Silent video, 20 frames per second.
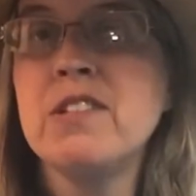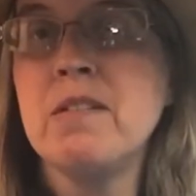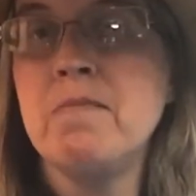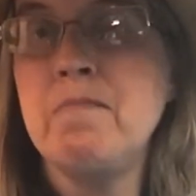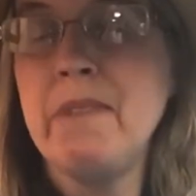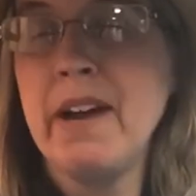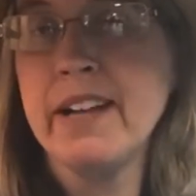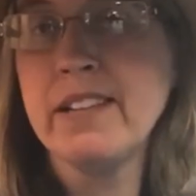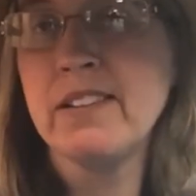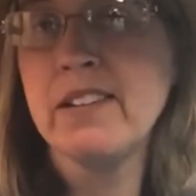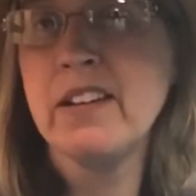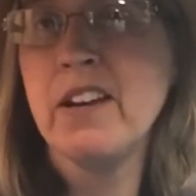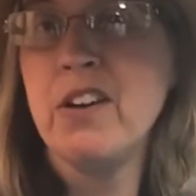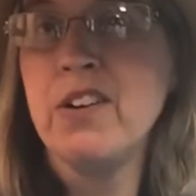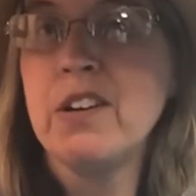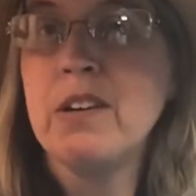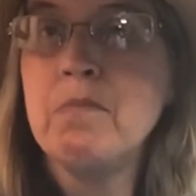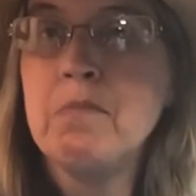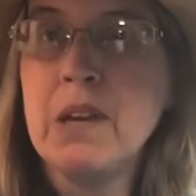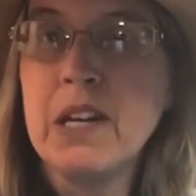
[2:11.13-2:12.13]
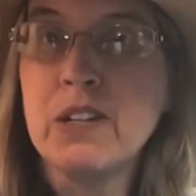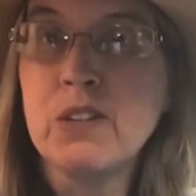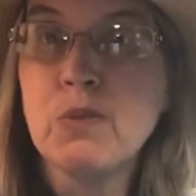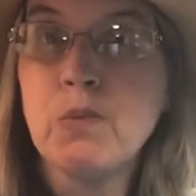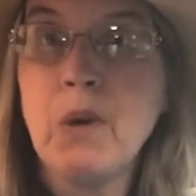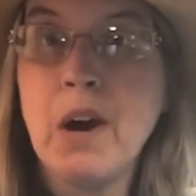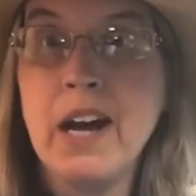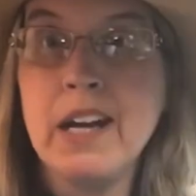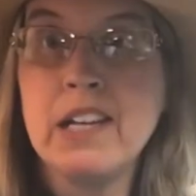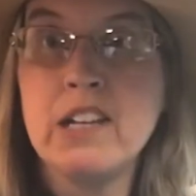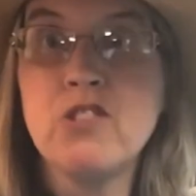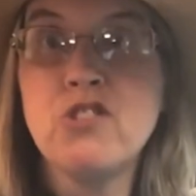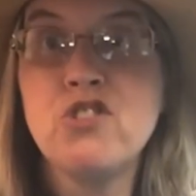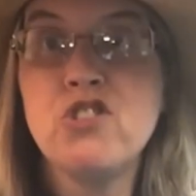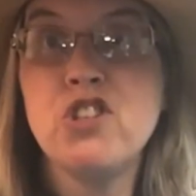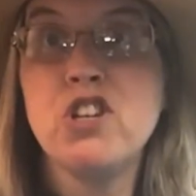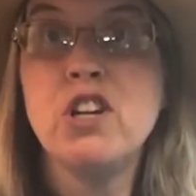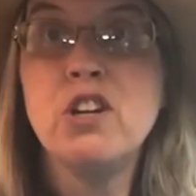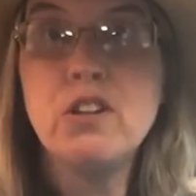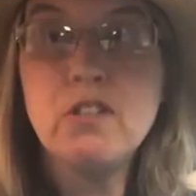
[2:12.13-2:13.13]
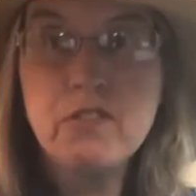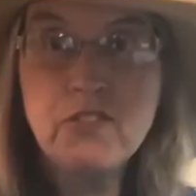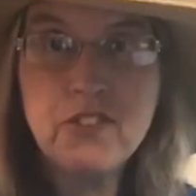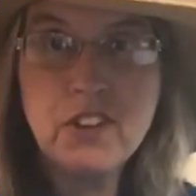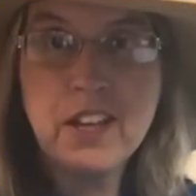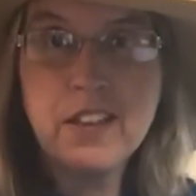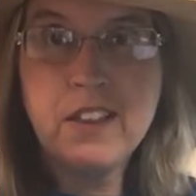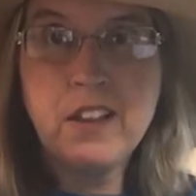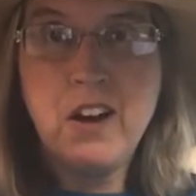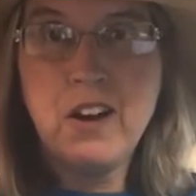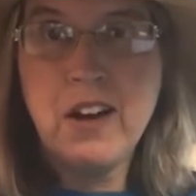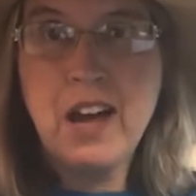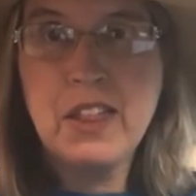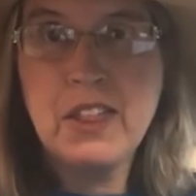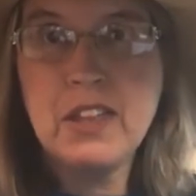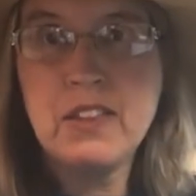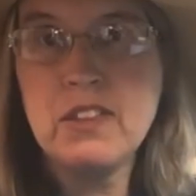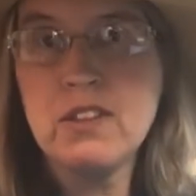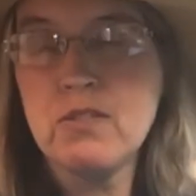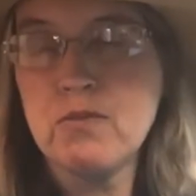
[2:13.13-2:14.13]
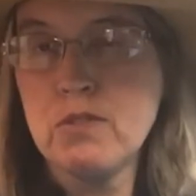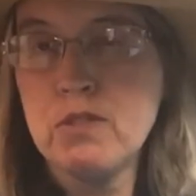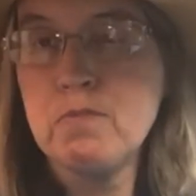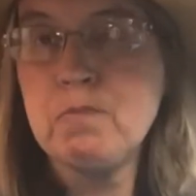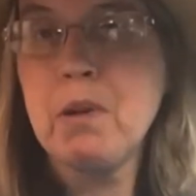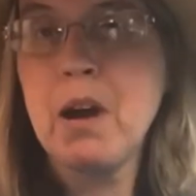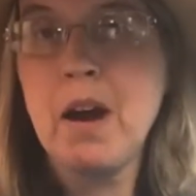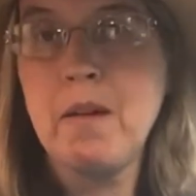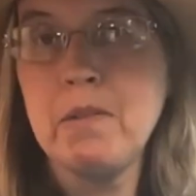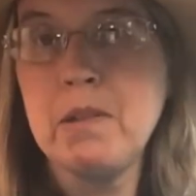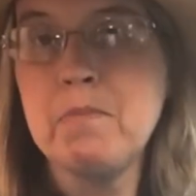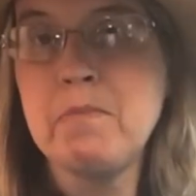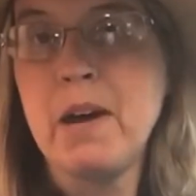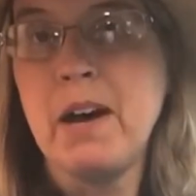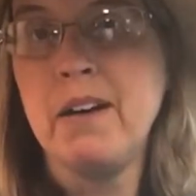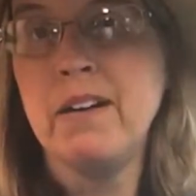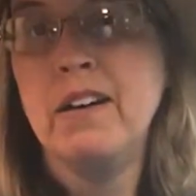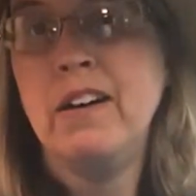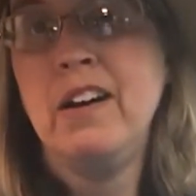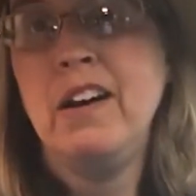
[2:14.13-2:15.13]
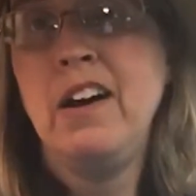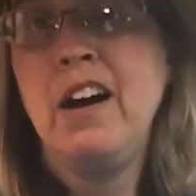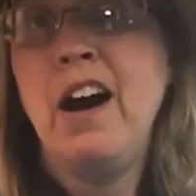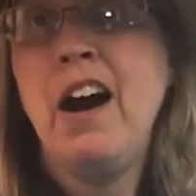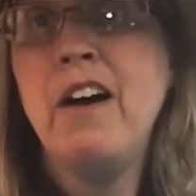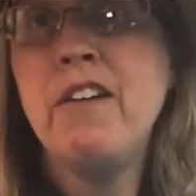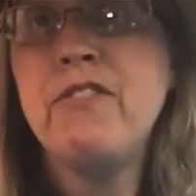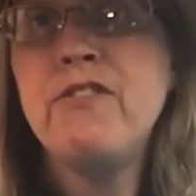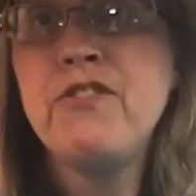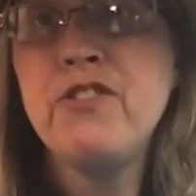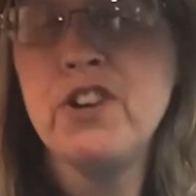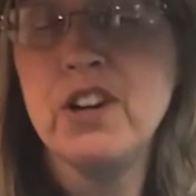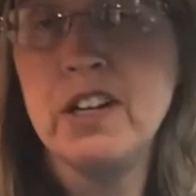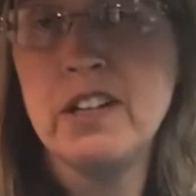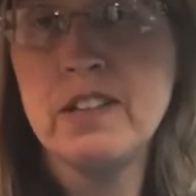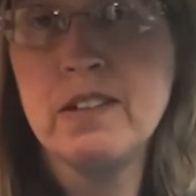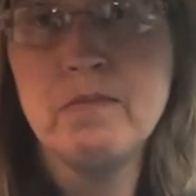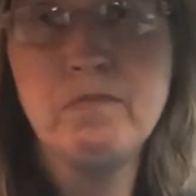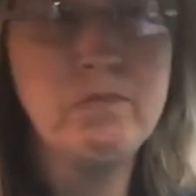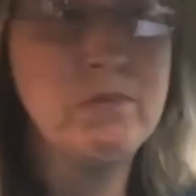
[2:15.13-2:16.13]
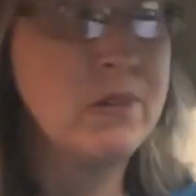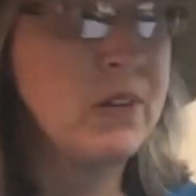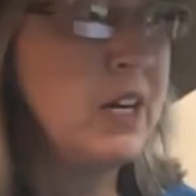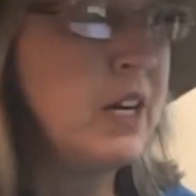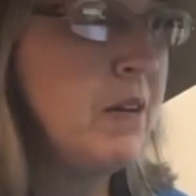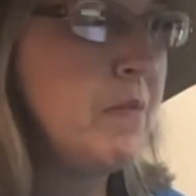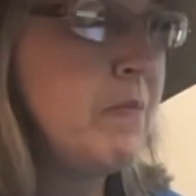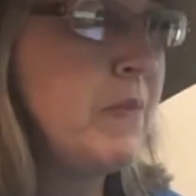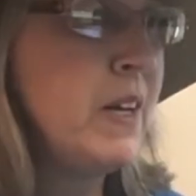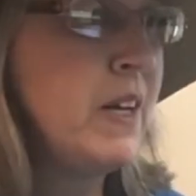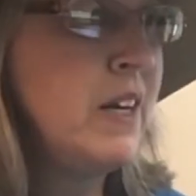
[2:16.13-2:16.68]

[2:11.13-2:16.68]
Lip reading: in Mexico can be as wide as 2 feet long. I think this one's probably about a foot brim.